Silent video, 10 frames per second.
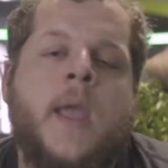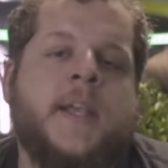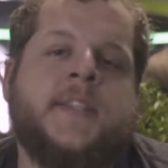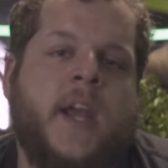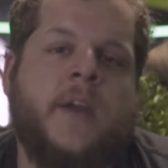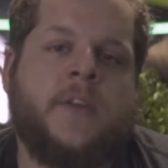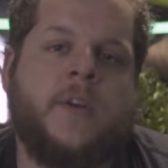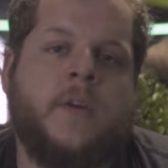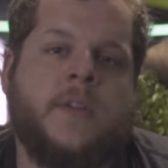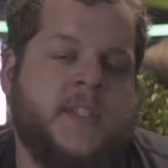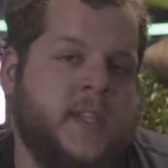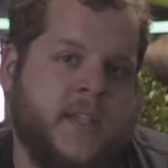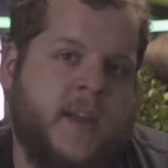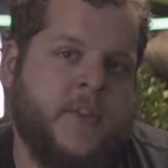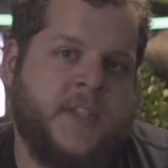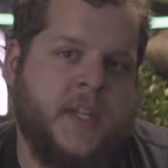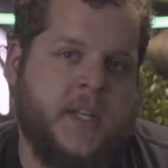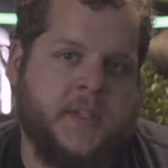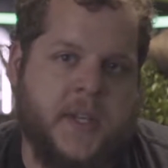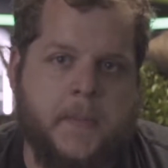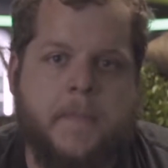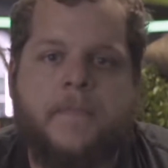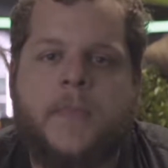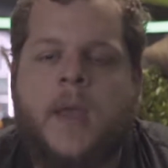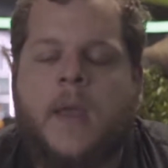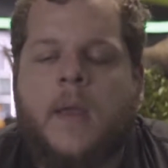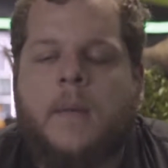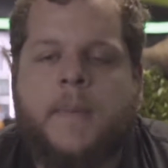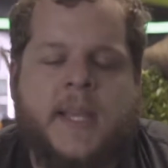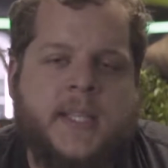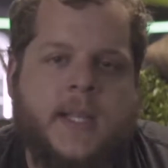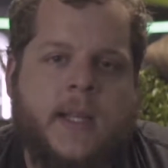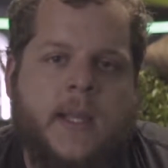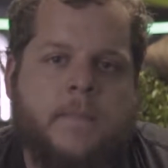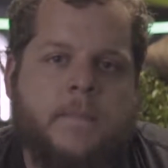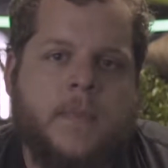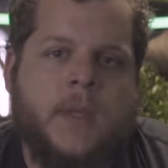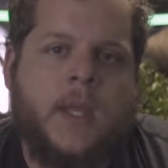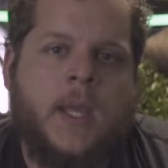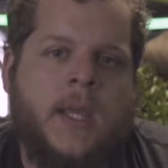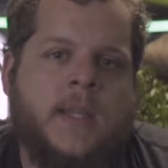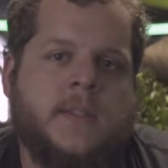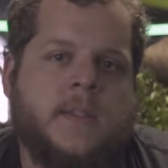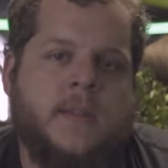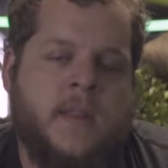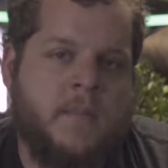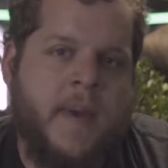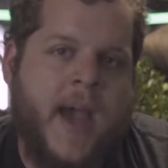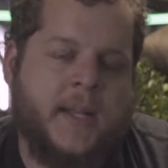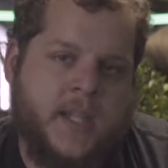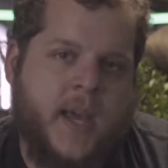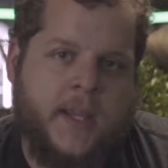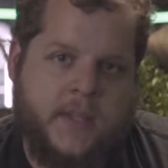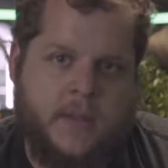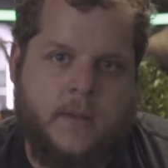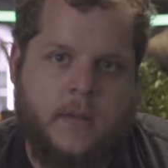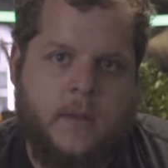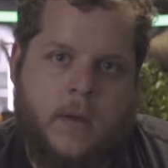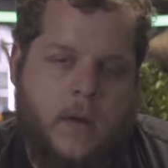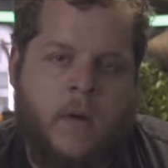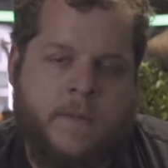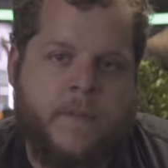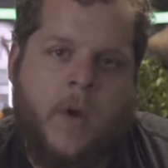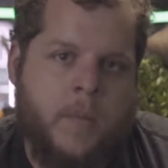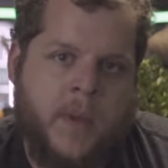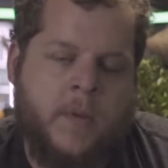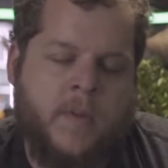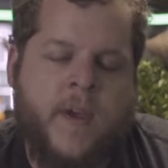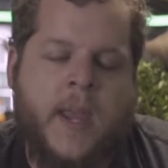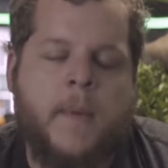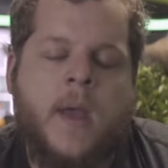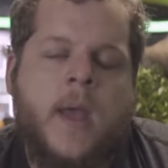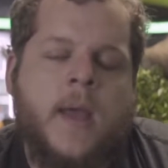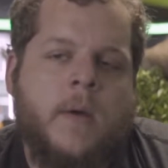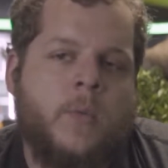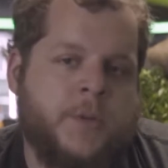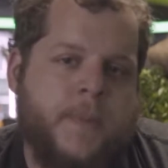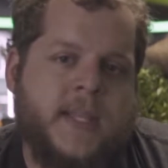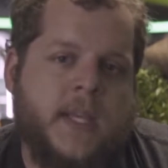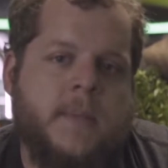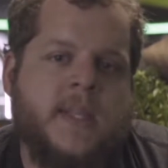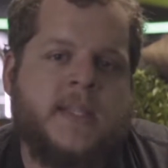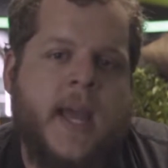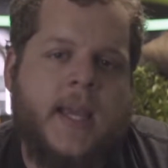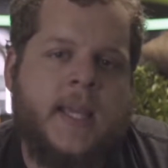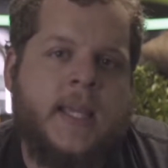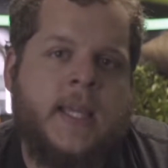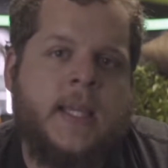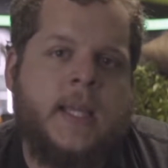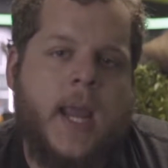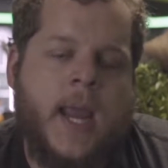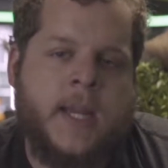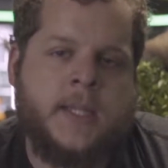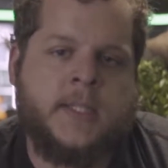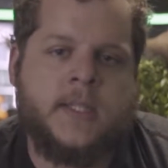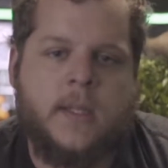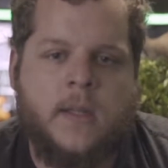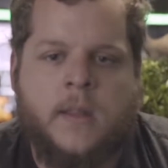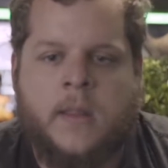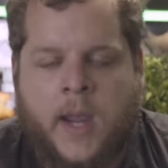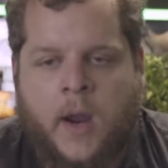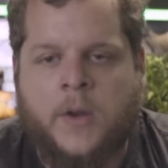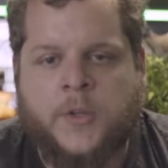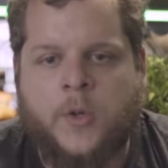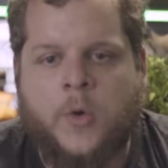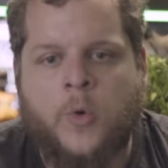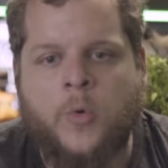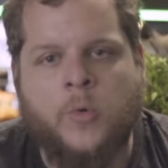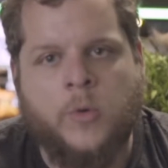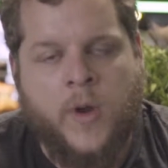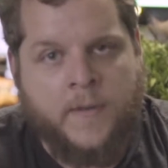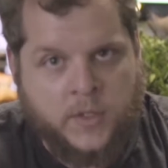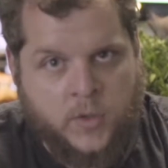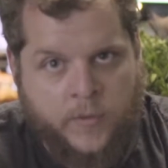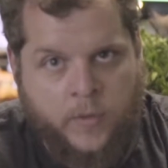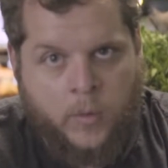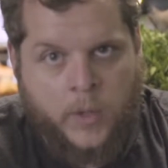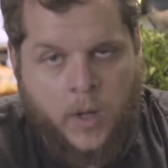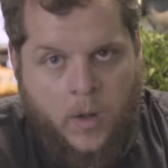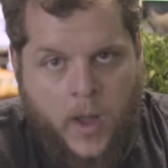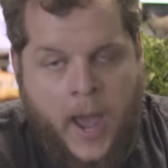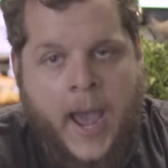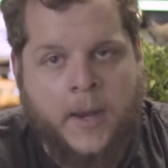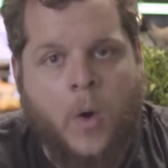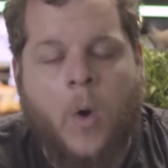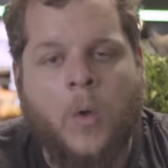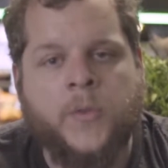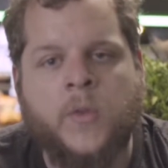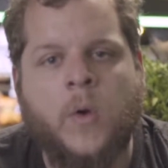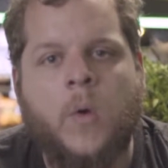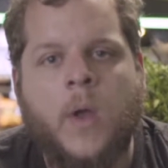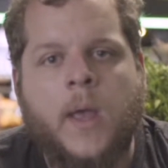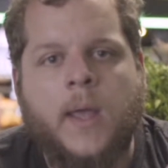his character steals every scene he's in. Basically, he's the Mad Titan of comic book fame, which basically means that he is the character who drives the story forward and also